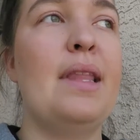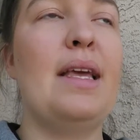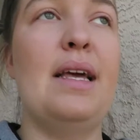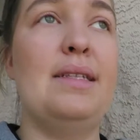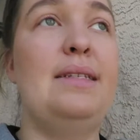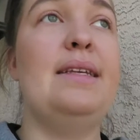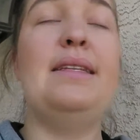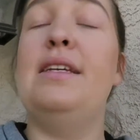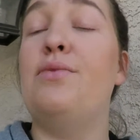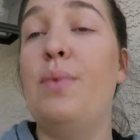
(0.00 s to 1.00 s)
because
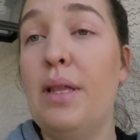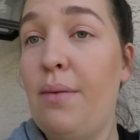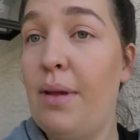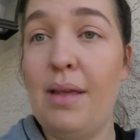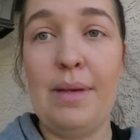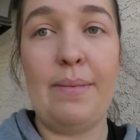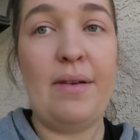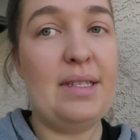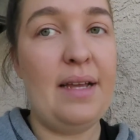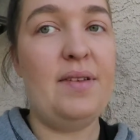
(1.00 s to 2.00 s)
Disney is really, really big
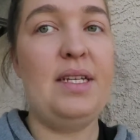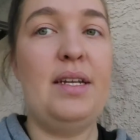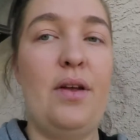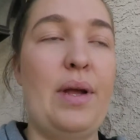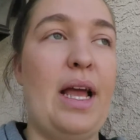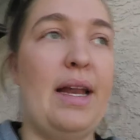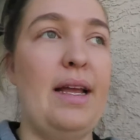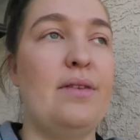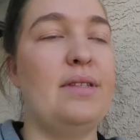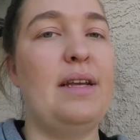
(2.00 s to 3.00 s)
about safety and knowing how to
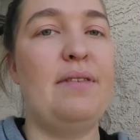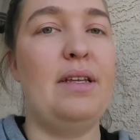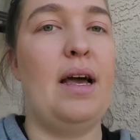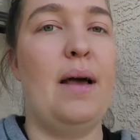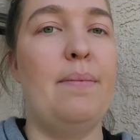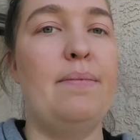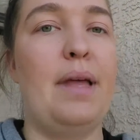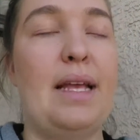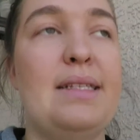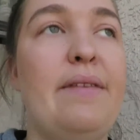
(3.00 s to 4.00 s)
handle safety,
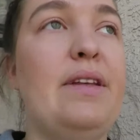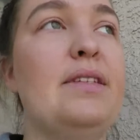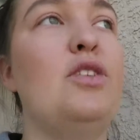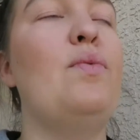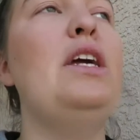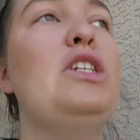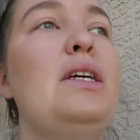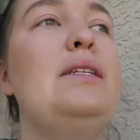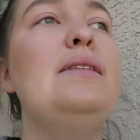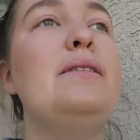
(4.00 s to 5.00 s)
like safety
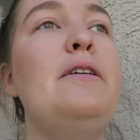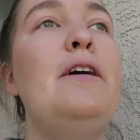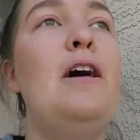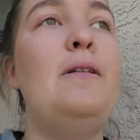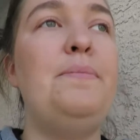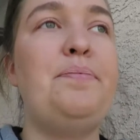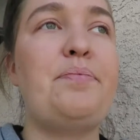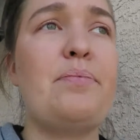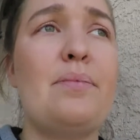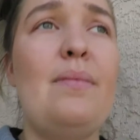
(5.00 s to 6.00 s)
situations.
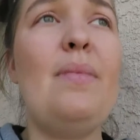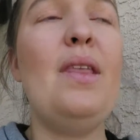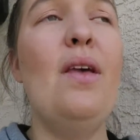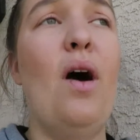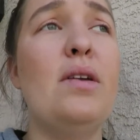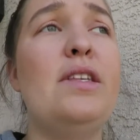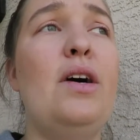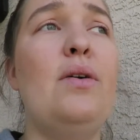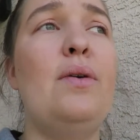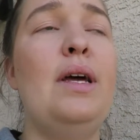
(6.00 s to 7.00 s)

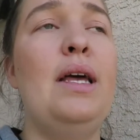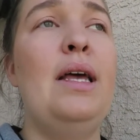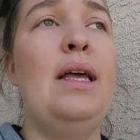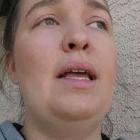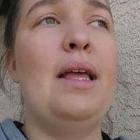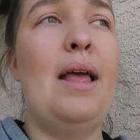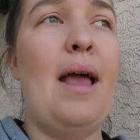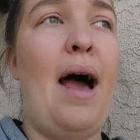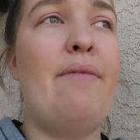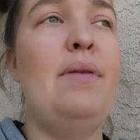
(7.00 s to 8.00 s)
Also,
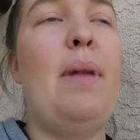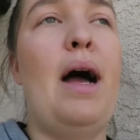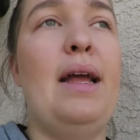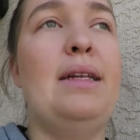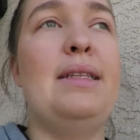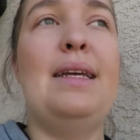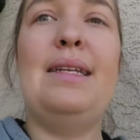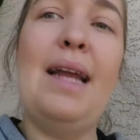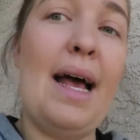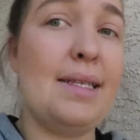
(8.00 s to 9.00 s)
have in mind, they
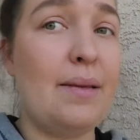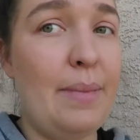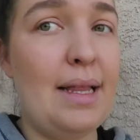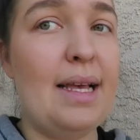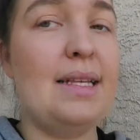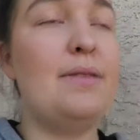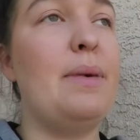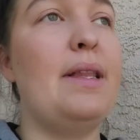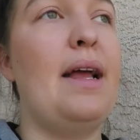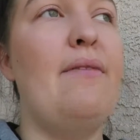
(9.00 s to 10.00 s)
didn't ask me this,
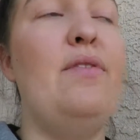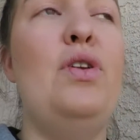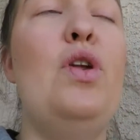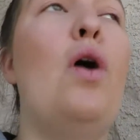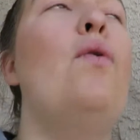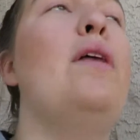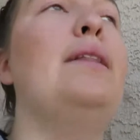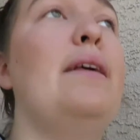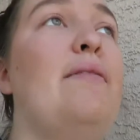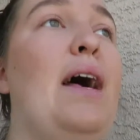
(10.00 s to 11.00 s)
but they know that
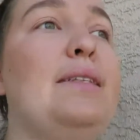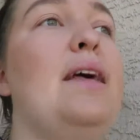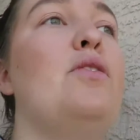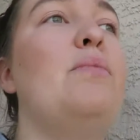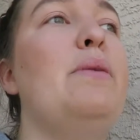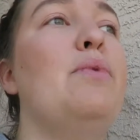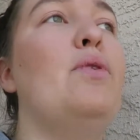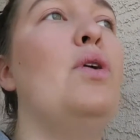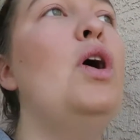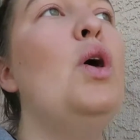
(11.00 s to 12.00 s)
they've asked other
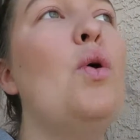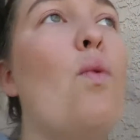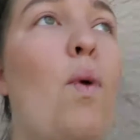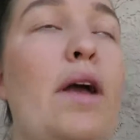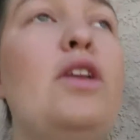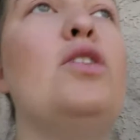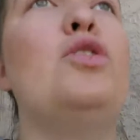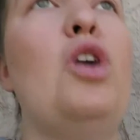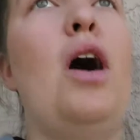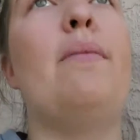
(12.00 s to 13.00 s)
people what your
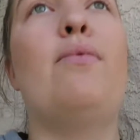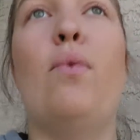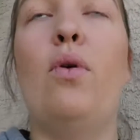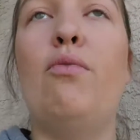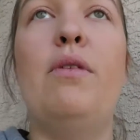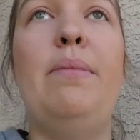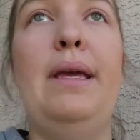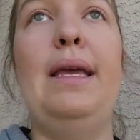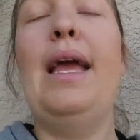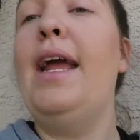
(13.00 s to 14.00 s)
top role would
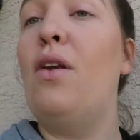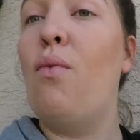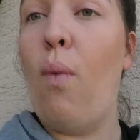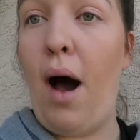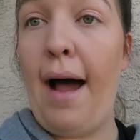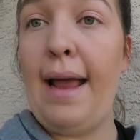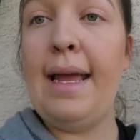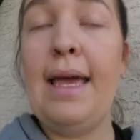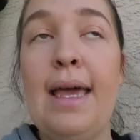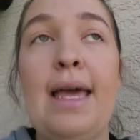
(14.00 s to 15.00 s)
be and why.